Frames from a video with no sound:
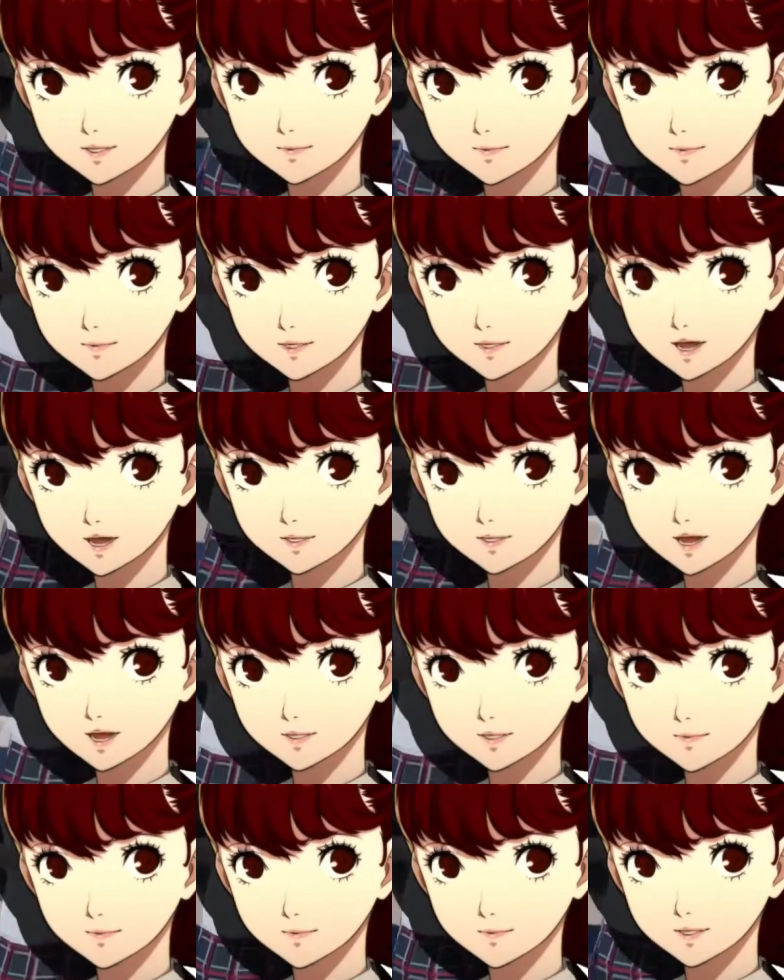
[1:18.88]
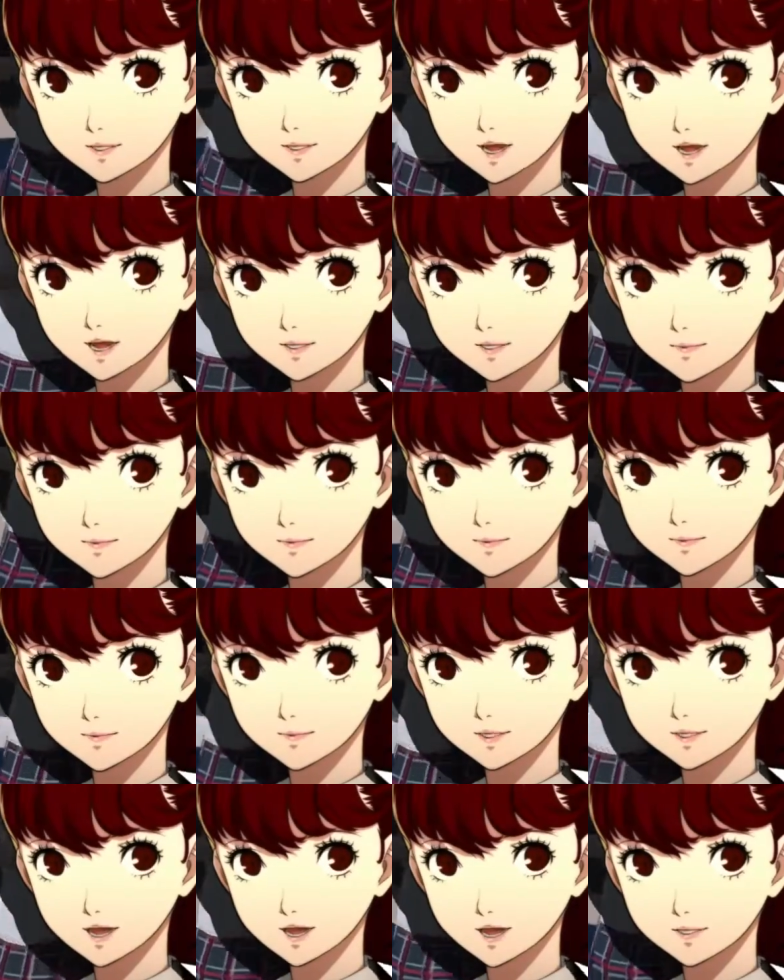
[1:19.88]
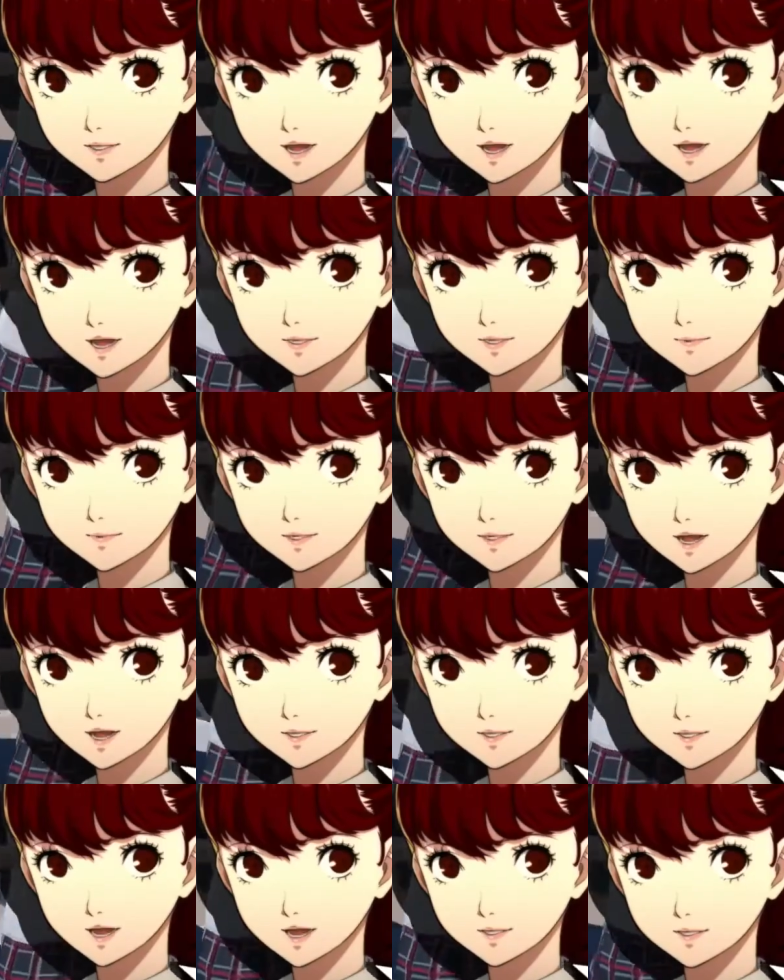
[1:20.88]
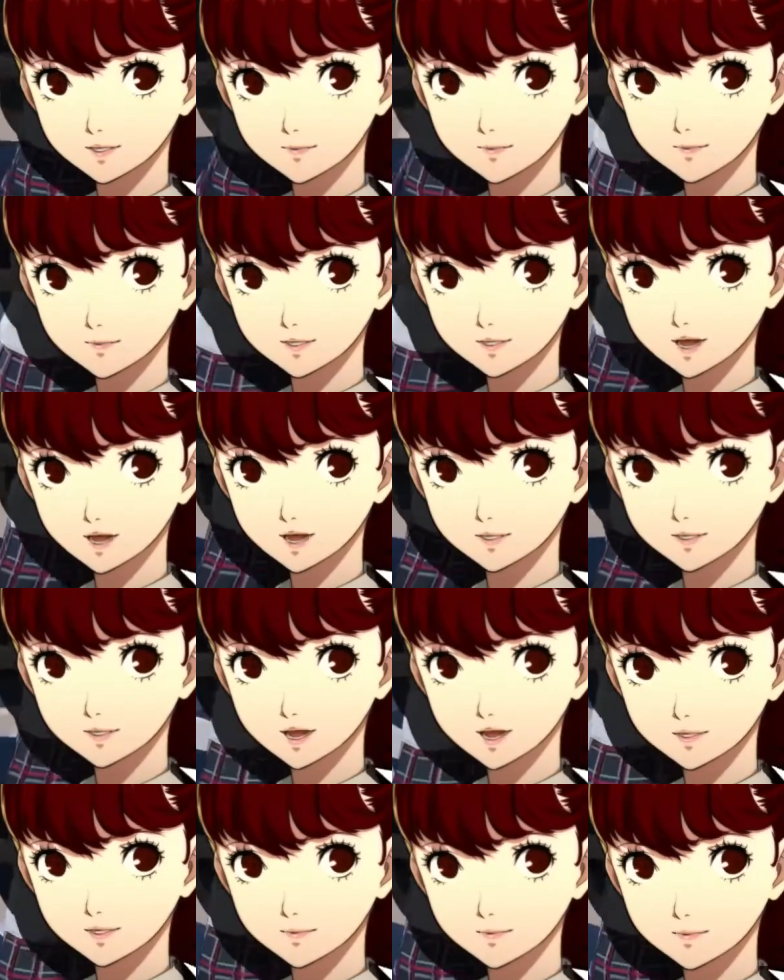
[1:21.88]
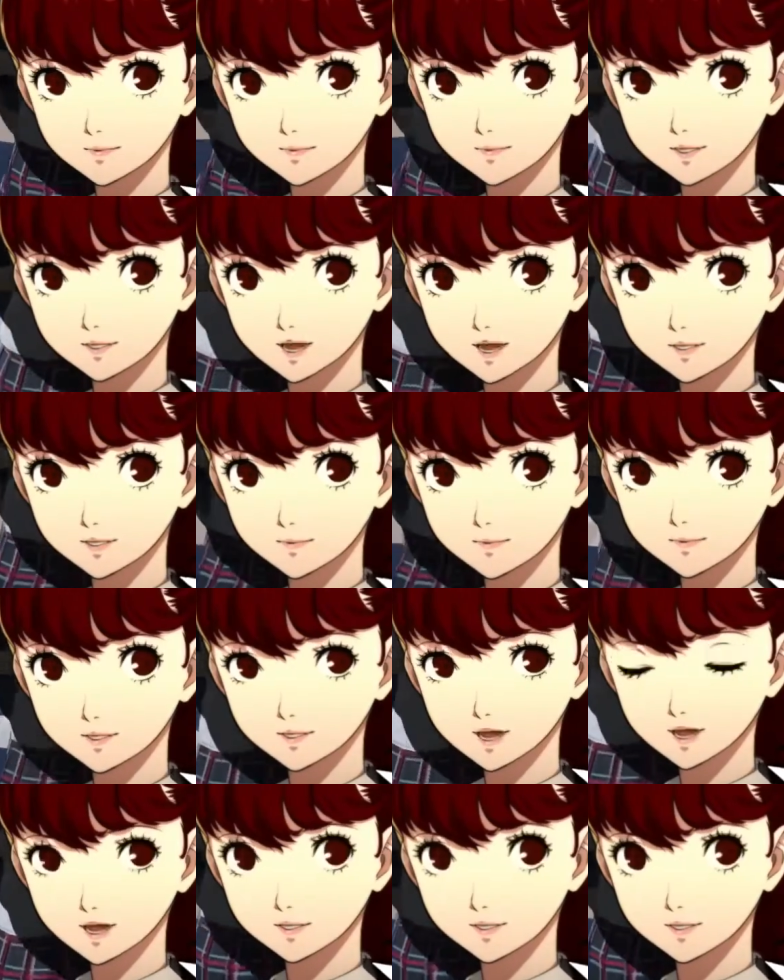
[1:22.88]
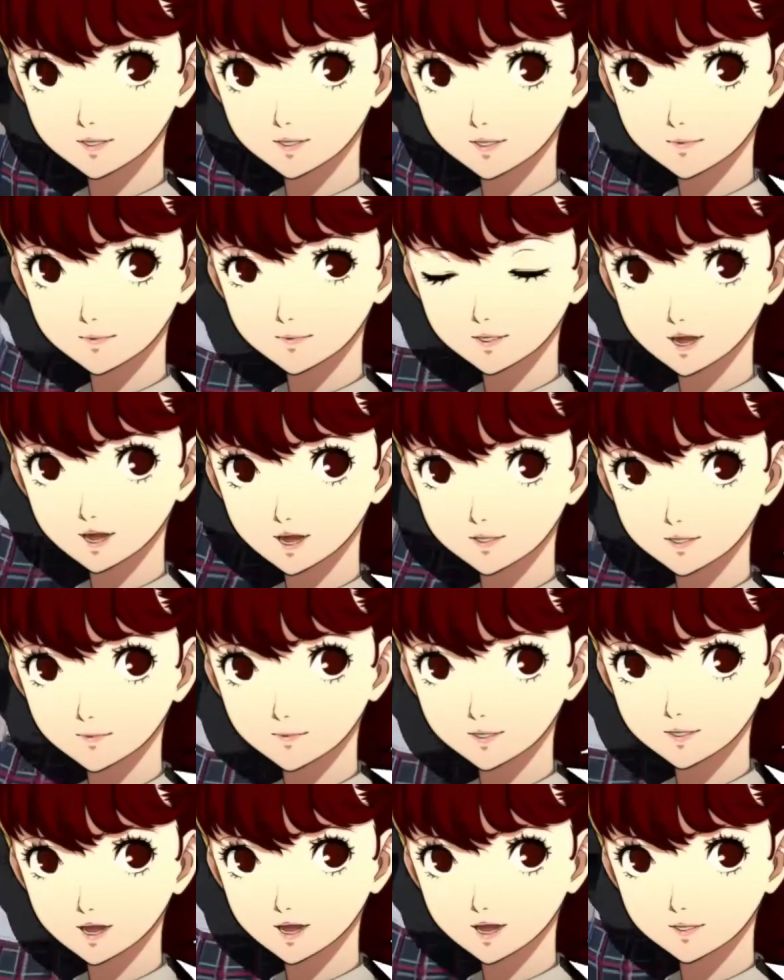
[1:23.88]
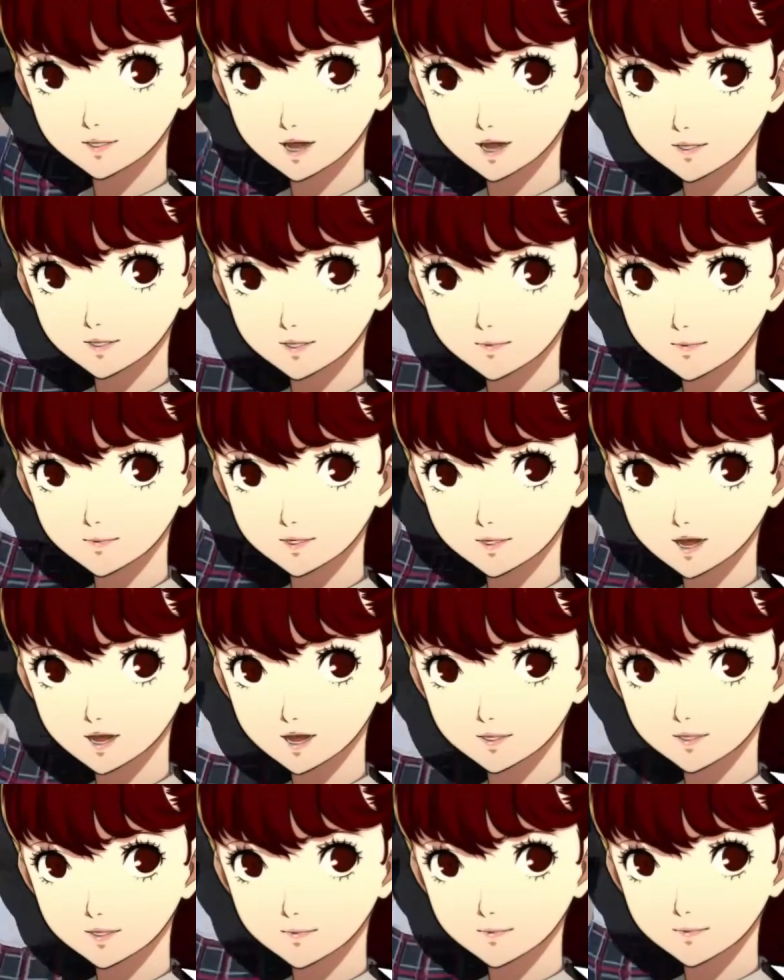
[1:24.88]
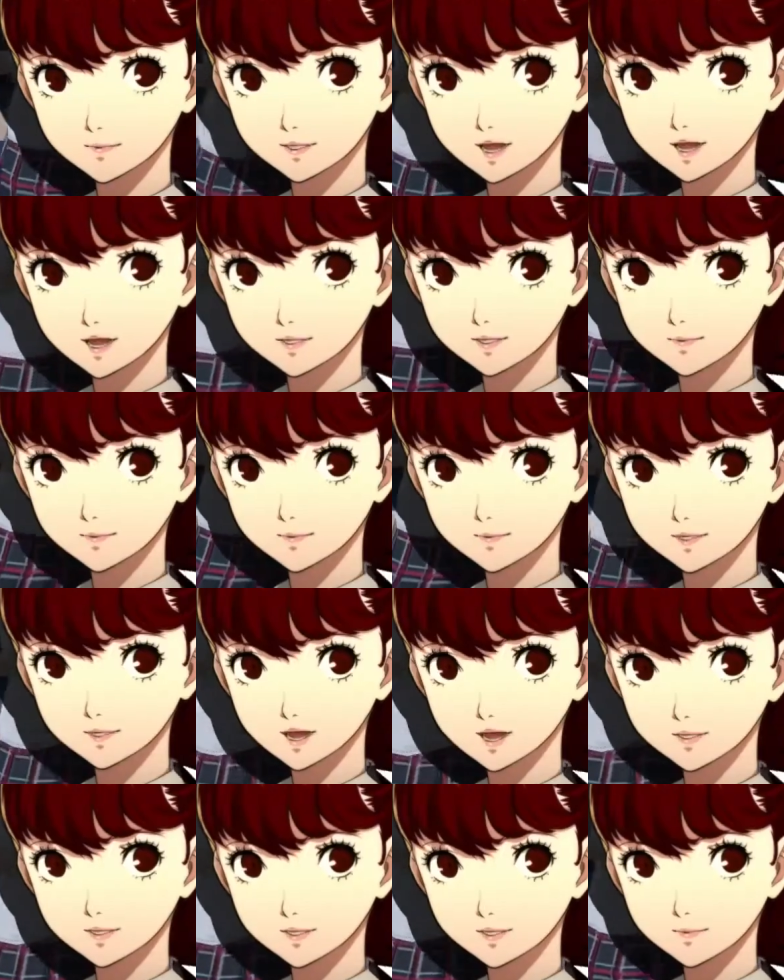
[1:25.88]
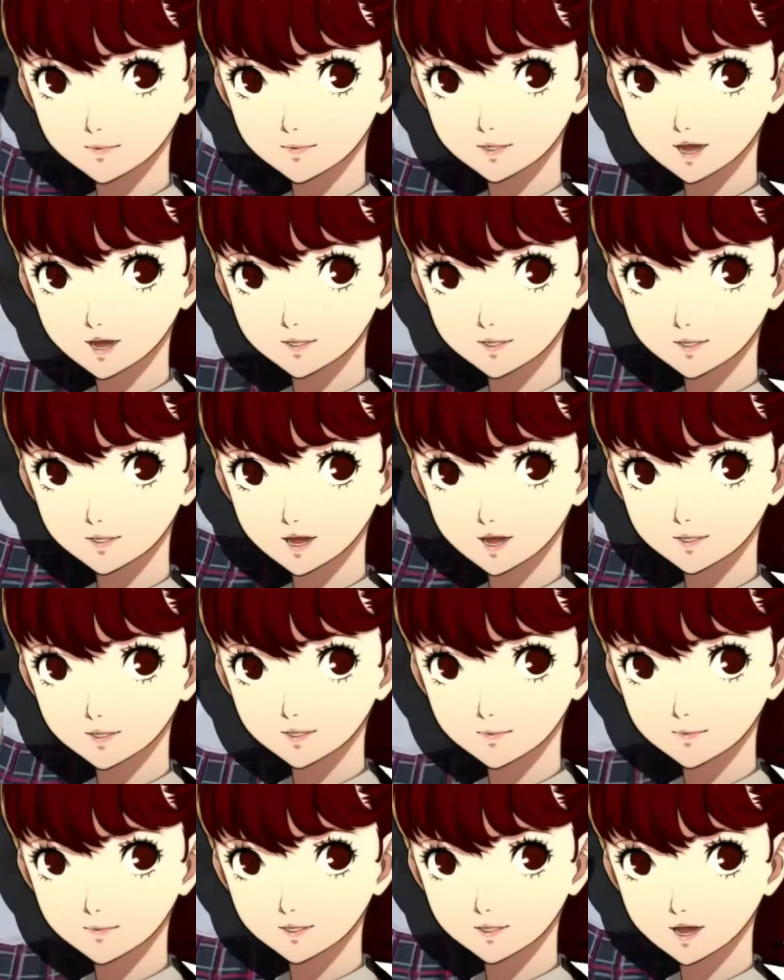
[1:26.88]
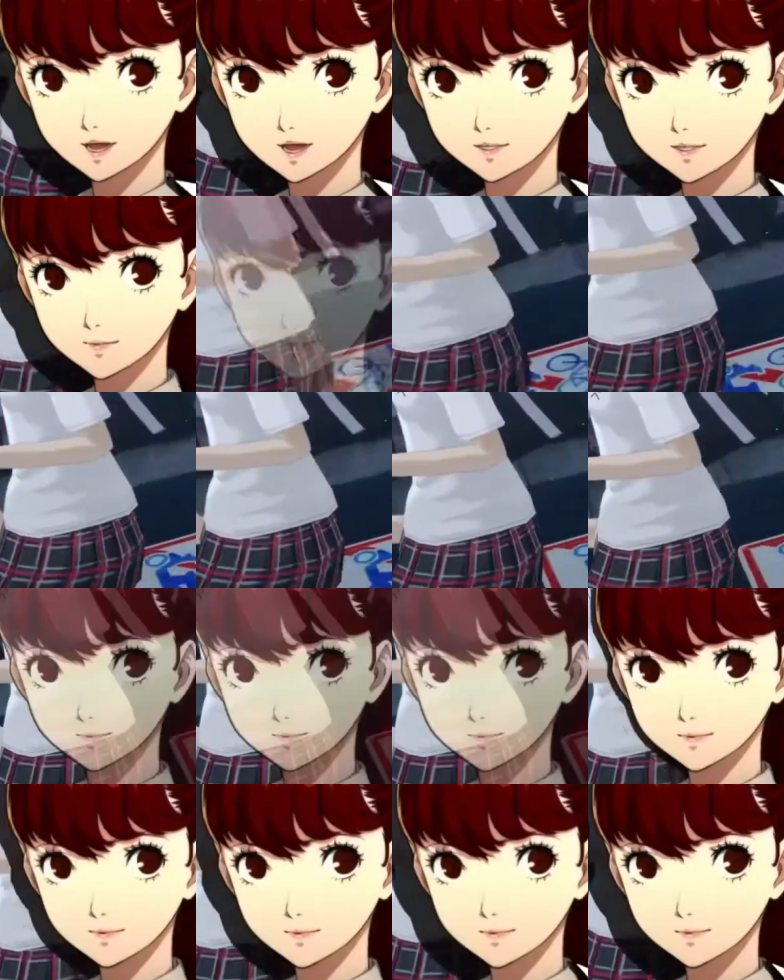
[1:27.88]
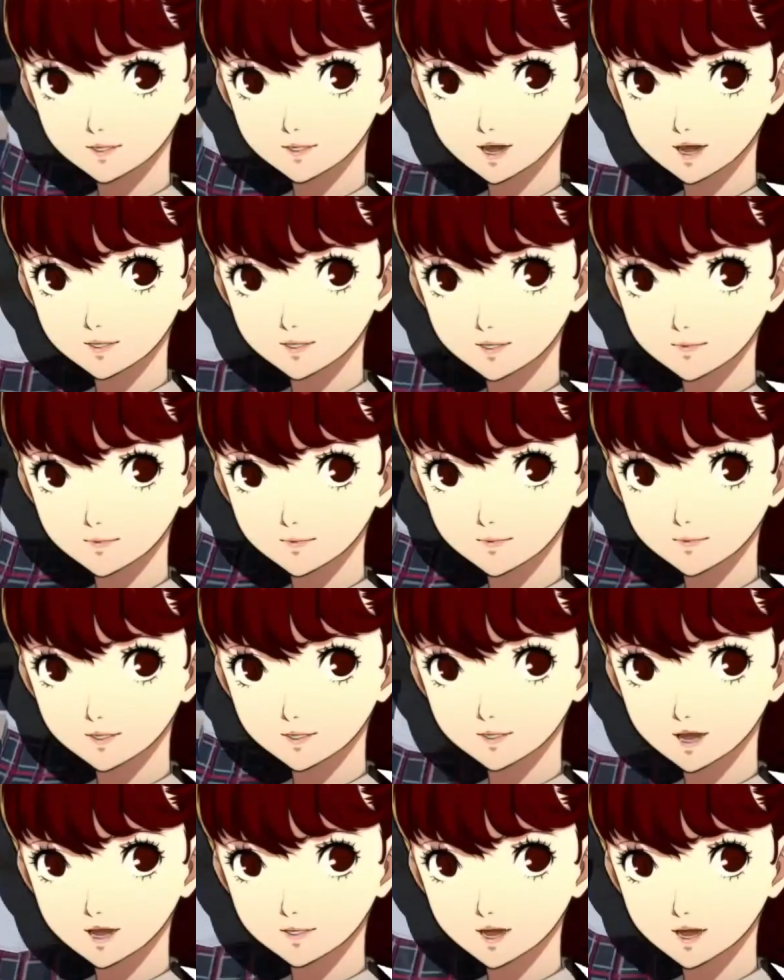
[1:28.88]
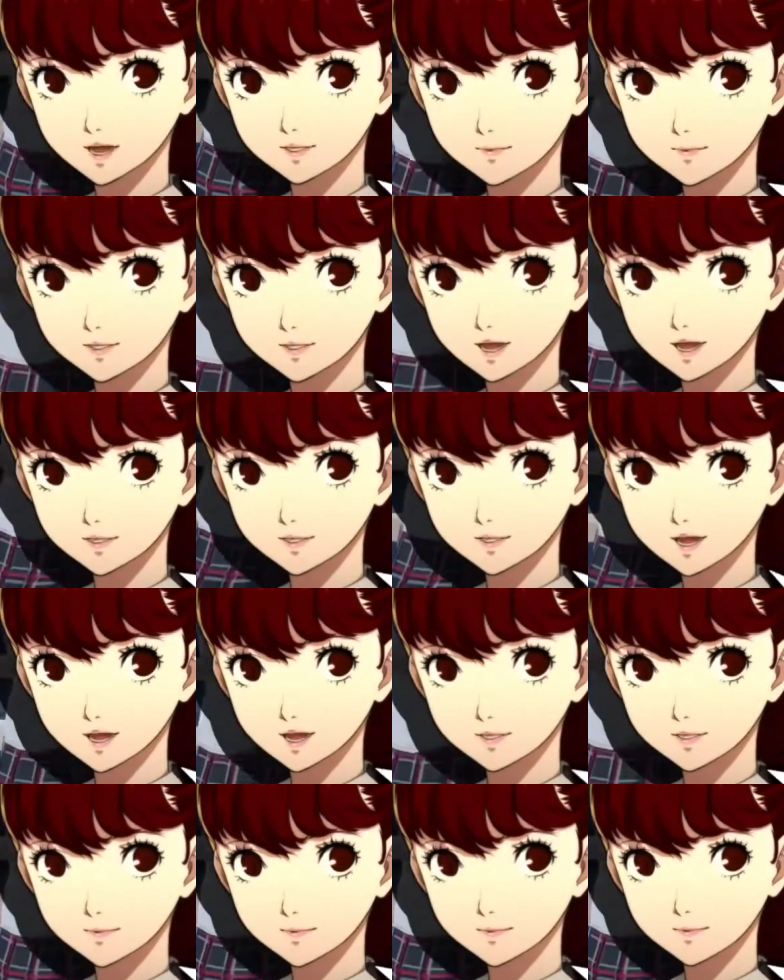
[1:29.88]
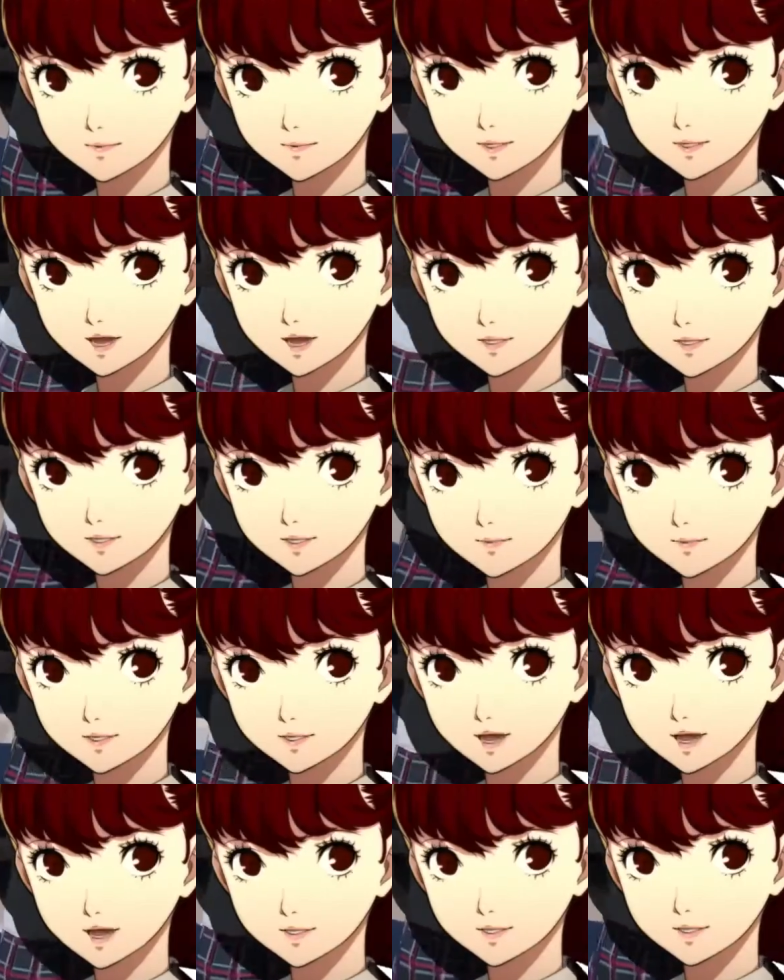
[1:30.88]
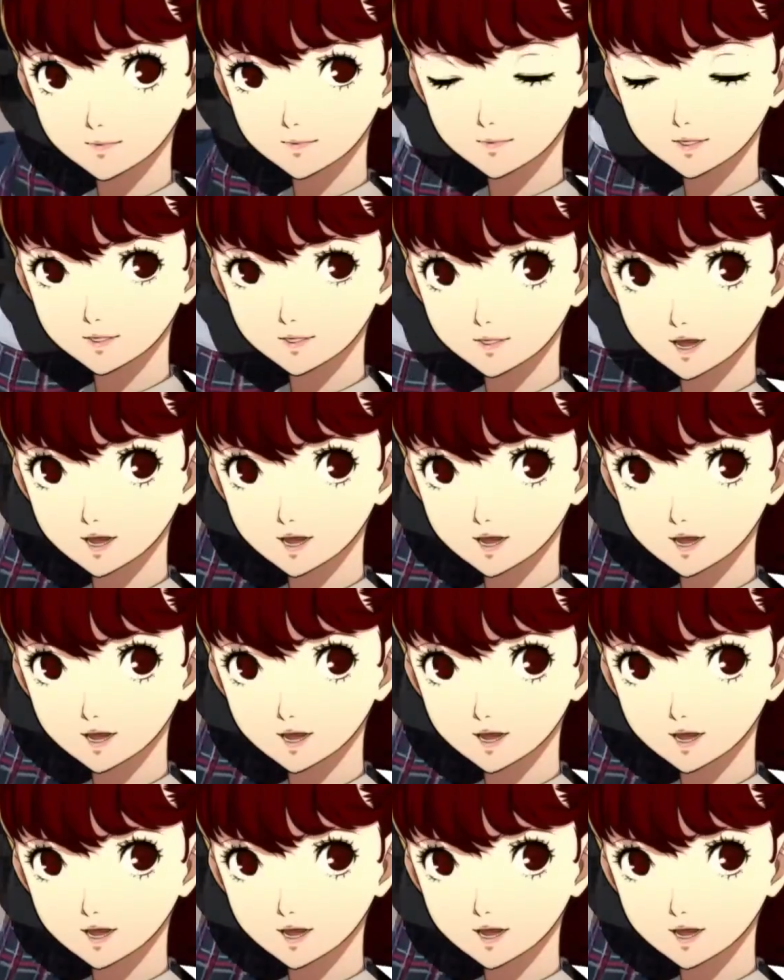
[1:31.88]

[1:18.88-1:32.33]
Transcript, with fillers: If I'm going to participate in the prelims, I have to be selected as my club's representative. And there's a qualifier meet to determine who that rep will be. It's my dream to compete in gymnastics on the global level.